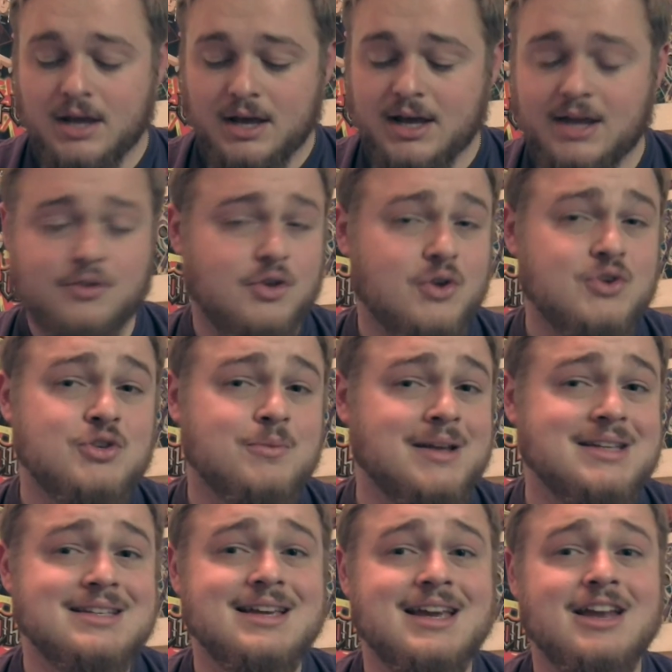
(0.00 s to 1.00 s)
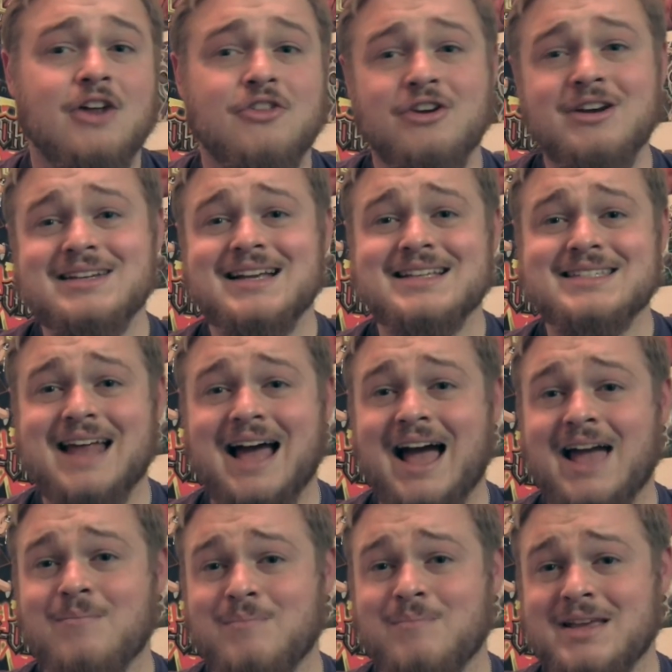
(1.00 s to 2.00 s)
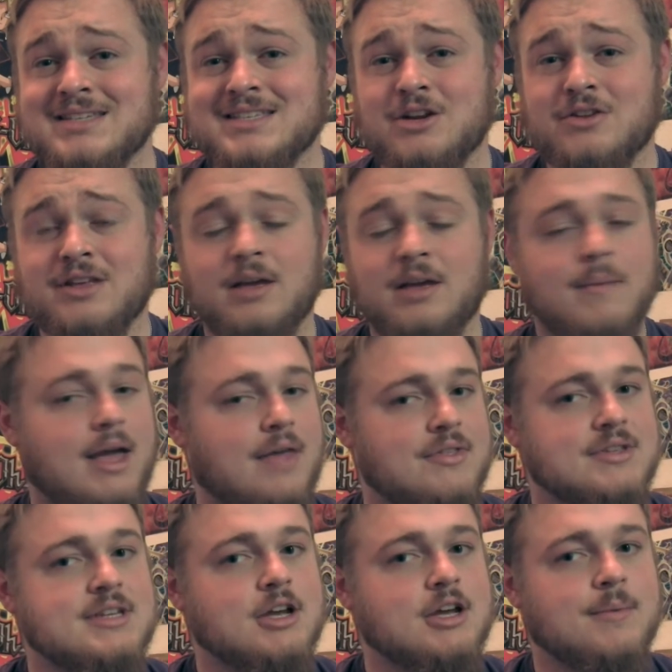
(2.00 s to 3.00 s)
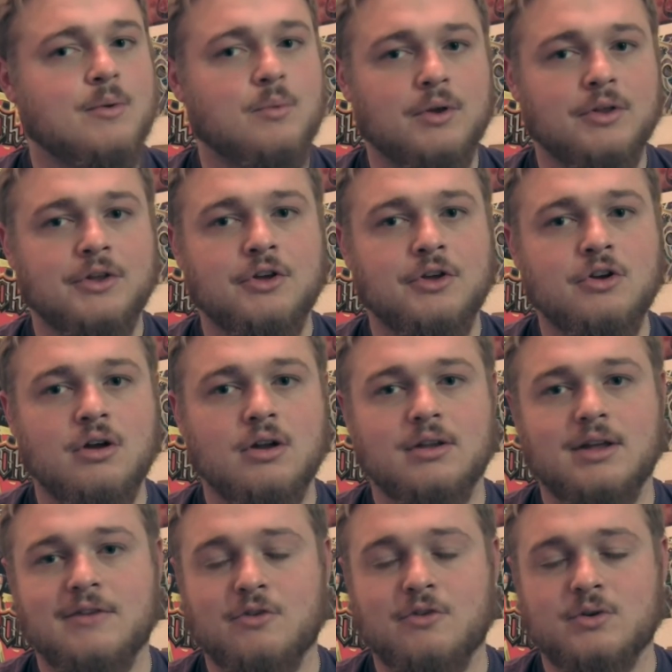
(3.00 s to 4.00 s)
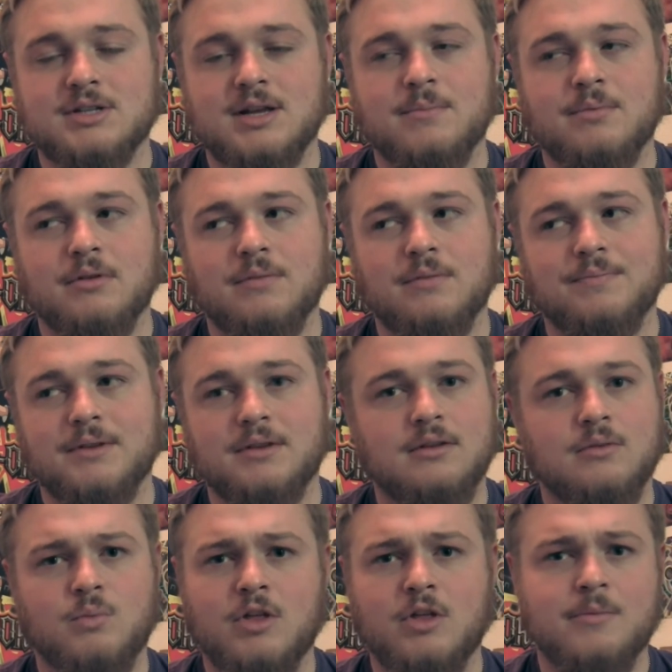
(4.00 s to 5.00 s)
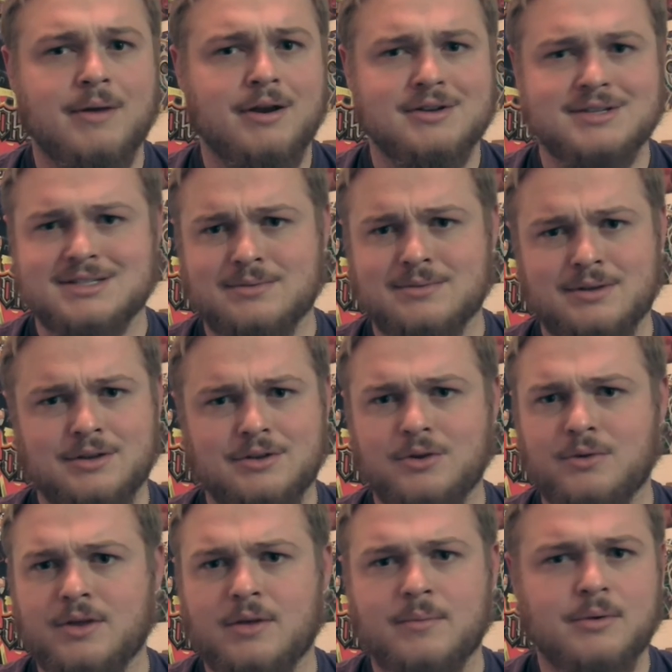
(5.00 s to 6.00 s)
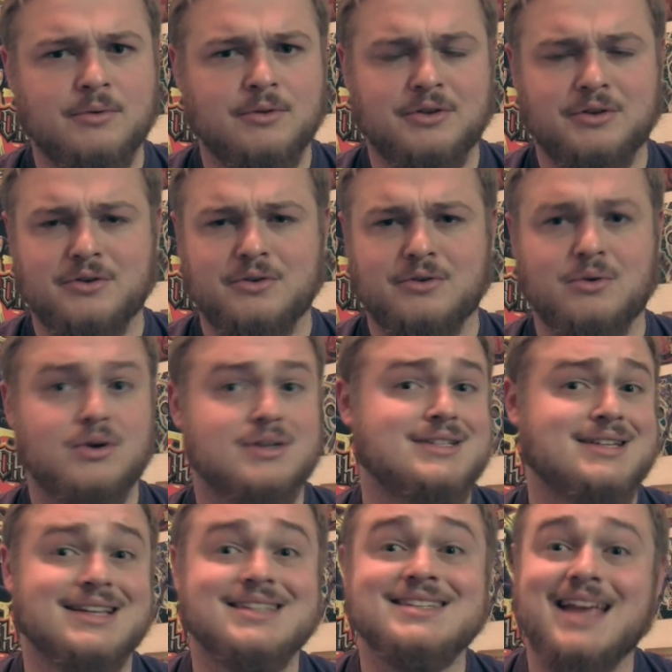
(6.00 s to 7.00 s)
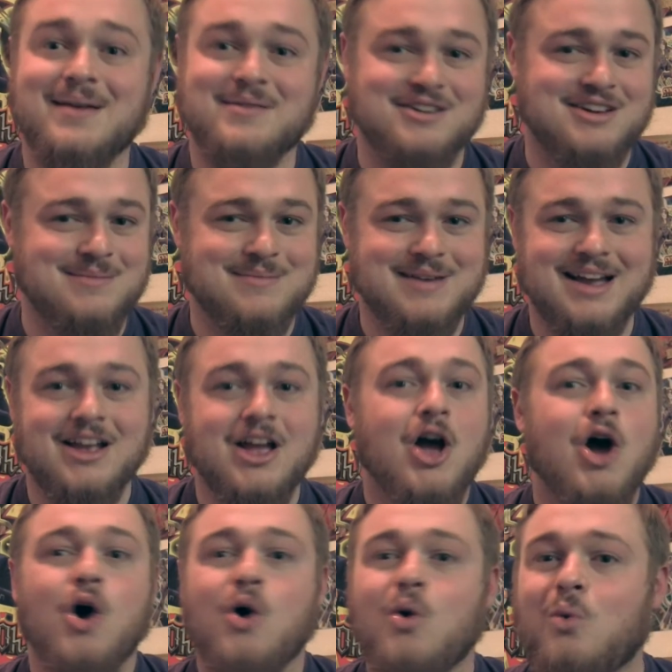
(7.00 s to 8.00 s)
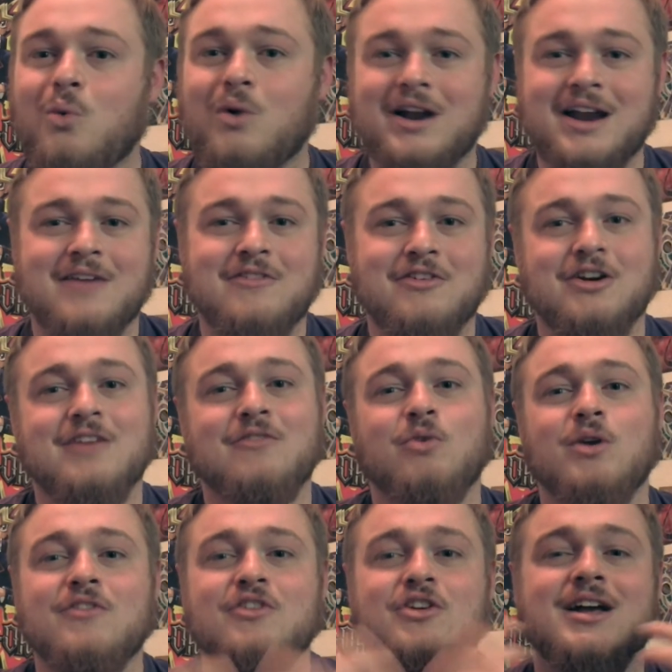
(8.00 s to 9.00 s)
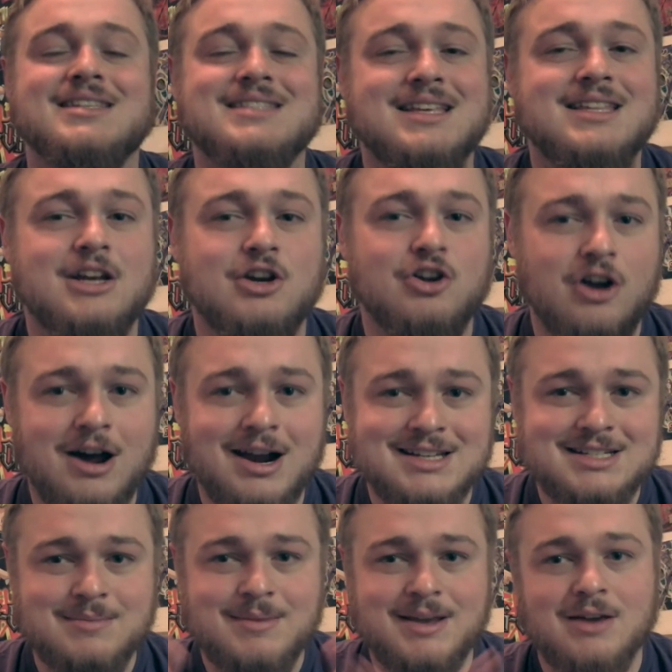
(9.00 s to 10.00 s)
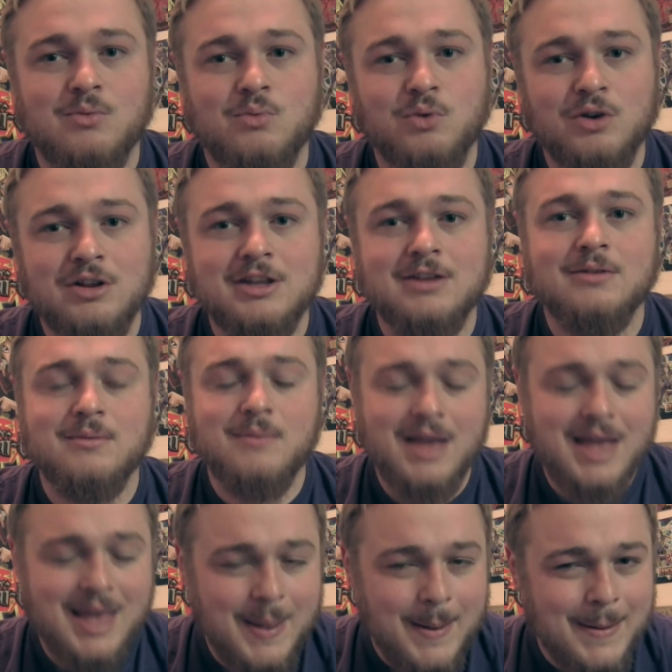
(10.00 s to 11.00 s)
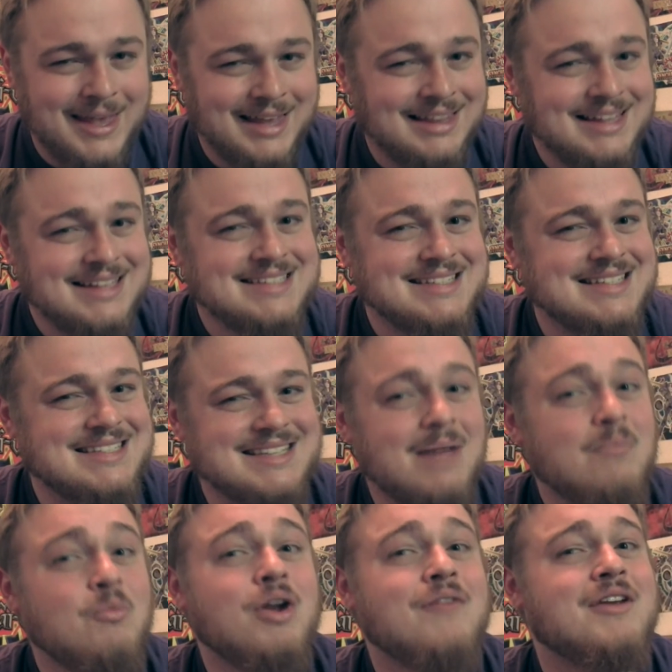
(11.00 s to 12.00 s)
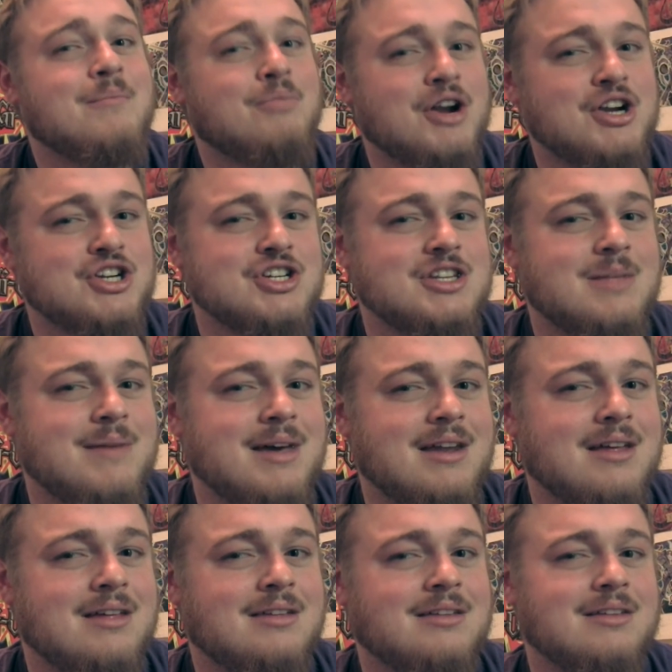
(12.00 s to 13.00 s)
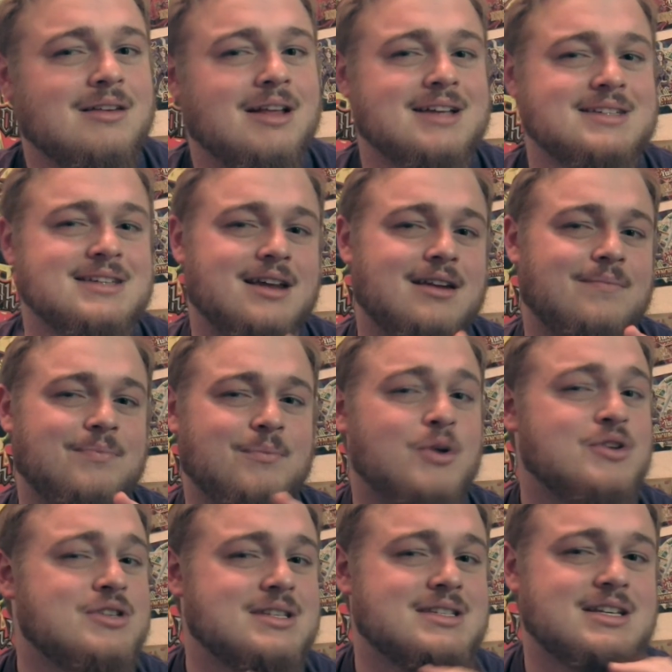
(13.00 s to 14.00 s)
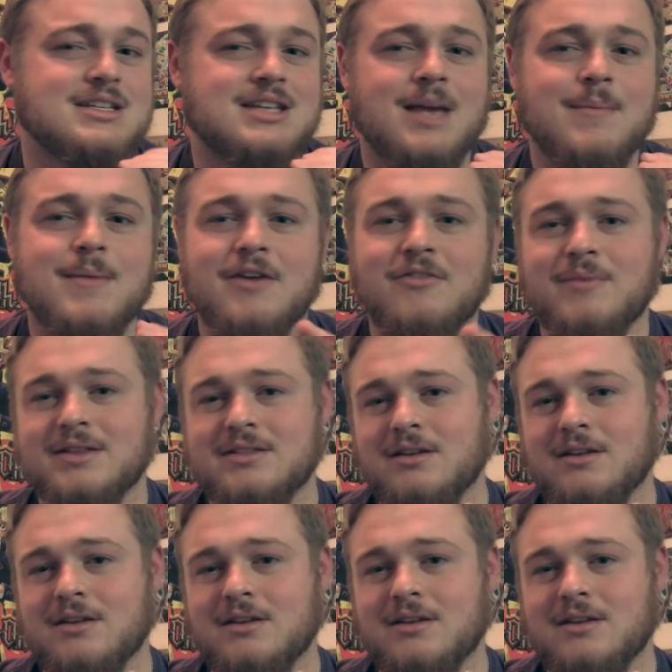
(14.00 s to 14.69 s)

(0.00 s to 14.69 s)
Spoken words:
And those are basically it. Are there any decks that I missed that you're thinking, man, this deck could be really good? Like, for example, Weather Painters get something new that'd be really good, or 6 Sam could come back, whatever. If whatever you guys think that could honestly make a really, at least somewhat of an impression in the meta. Like I said, most of the things came back from like